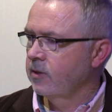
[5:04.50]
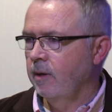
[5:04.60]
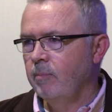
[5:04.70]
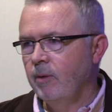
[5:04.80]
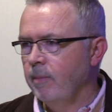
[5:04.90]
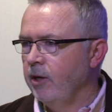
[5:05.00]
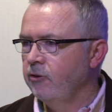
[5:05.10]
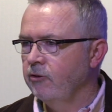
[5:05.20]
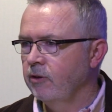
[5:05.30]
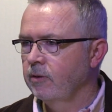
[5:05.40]
a
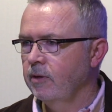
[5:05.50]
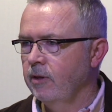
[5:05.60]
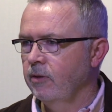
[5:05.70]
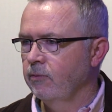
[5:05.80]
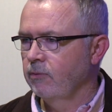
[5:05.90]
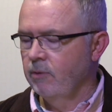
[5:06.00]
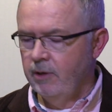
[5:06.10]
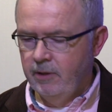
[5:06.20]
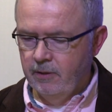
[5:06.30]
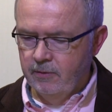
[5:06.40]
sublimation in the
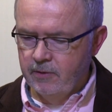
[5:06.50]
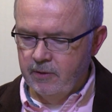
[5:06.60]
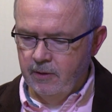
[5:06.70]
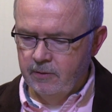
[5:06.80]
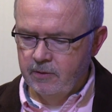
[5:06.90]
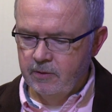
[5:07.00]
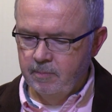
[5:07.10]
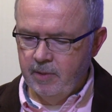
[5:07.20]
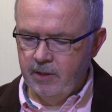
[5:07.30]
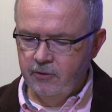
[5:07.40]
Freudian sense,
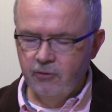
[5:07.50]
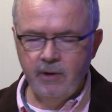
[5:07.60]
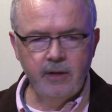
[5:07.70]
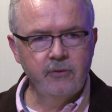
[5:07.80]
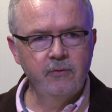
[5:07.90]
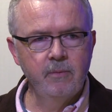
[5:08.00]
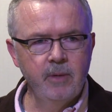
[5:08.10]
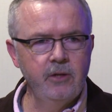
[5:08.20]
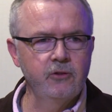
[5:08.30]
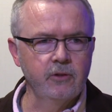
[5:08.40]
but a
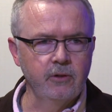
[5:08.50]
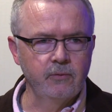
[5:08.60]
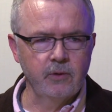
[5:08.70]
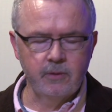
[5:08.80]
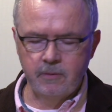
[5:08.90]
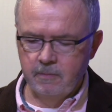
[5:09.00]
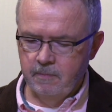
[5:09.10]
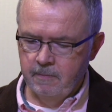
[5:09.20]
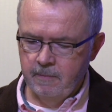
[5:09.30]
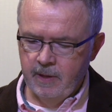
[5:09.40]
transformation of it.
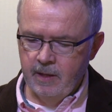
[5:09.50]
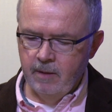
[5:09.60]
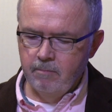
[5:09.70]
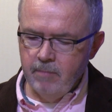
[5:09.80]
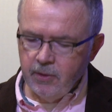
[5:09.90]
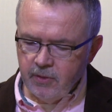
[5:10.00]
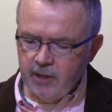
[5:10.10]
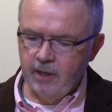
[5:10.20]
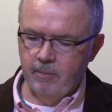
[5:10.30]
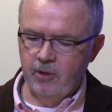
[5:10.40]

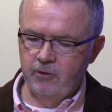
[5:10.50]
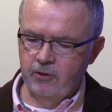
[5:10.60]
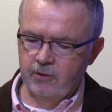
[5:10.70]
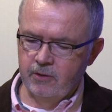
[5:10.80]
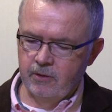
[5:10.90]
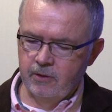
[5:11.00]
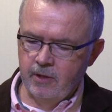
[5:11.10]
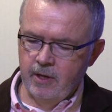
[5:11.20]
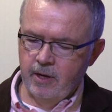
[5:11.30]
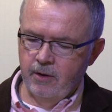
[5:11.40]
Mythic images
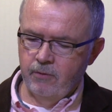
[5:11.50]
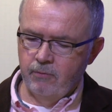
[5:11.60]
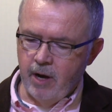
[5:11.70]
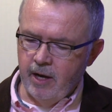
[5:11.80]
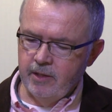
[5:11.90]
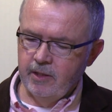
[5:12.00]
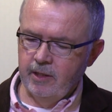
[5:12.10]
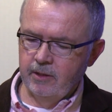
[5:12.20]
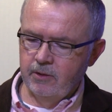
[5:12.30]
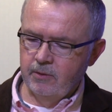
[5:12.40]

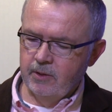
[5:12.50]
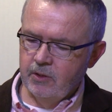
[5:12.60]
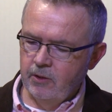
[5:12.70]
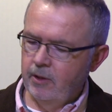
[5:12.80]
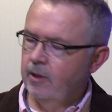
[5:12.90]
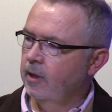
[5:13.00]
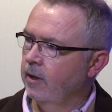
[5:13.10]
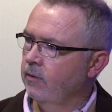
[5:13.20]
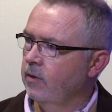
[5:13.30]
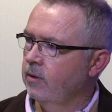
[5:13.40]
rising to a certain
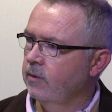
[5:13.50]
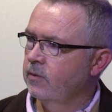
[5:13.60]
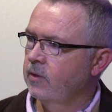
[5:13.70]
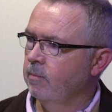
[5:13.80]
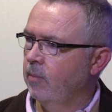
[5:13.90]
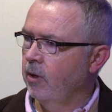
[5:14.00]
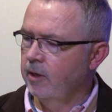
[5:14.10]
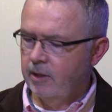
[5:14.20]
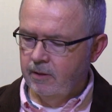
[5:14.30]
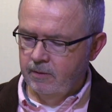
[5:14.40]
level of
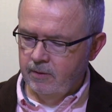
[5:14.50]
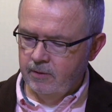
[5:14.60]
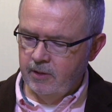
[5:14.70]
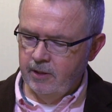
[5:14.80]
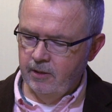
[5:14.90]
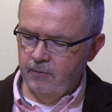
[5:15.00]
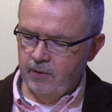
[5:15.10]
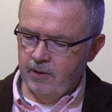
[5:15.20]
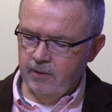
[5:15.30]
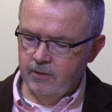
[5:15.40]
symbolic
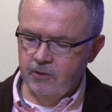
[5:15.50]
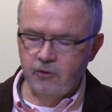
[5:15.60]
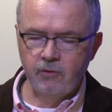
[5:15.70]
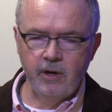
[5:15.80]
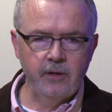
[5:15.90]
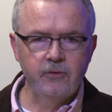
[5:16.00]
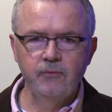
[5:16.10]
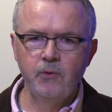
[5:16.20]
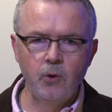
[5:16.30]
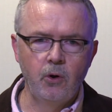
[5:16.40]
significance
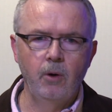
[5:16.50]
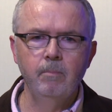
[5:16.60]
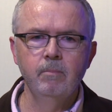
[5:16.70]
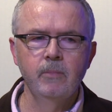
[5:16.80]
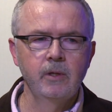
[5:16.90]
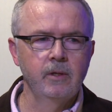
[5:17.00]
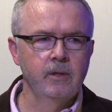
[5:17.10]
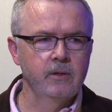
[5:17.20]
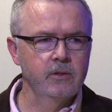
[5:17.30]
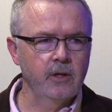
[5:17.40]
transform
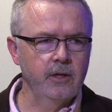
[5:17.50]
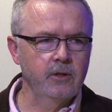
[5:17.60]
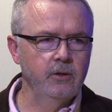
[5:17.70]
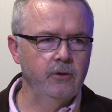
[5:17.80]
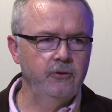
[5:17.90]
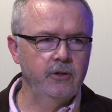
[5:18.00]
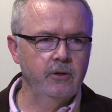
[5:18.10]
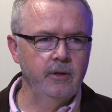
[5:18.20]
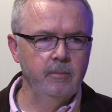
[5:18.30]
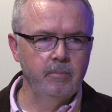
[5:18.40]

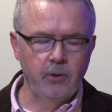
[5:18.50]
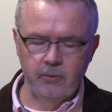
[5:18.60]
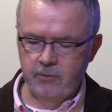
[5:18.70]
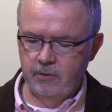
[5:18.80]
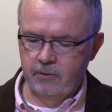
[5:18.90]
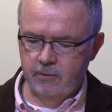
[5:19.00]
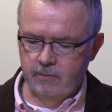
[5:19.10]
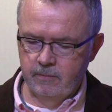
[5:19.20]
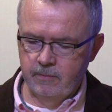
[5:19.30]
psychological impulses.